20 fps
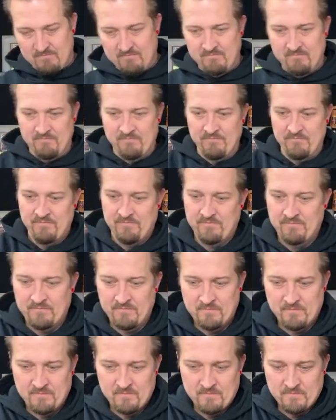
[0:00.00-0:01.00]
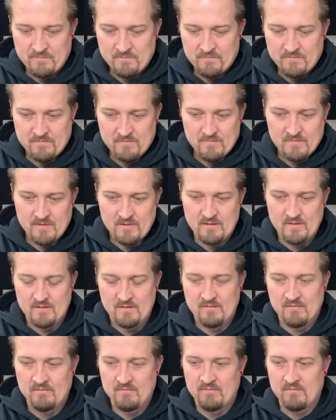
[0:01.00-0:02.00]

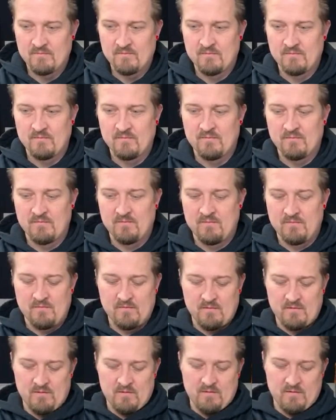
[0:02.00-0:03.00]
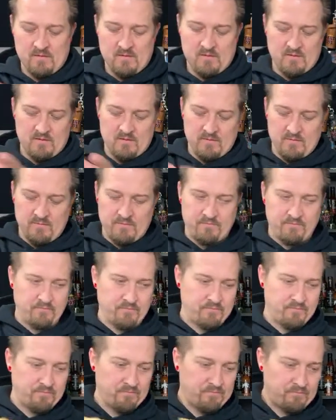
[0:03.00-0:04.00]

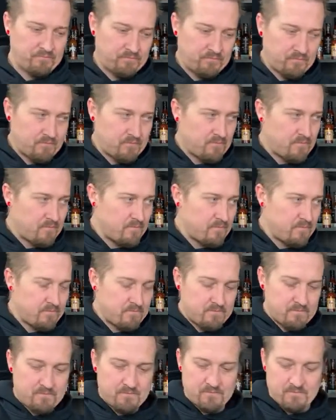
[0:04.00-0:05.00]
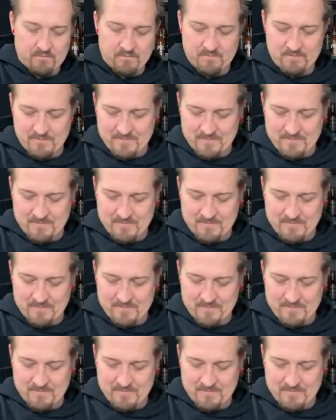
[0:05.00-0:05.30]
(not speaking)